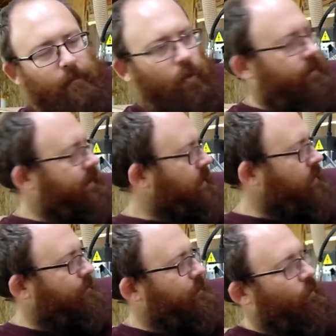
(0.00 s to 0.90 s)
board down.
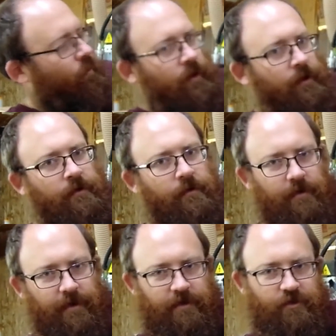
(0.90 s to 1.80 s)
I'll put one
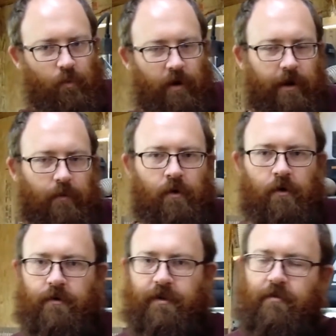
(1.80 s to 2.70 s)
each way, one
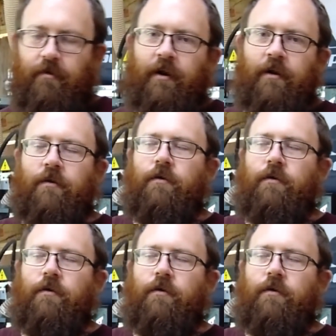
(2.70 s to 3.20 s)
on either end,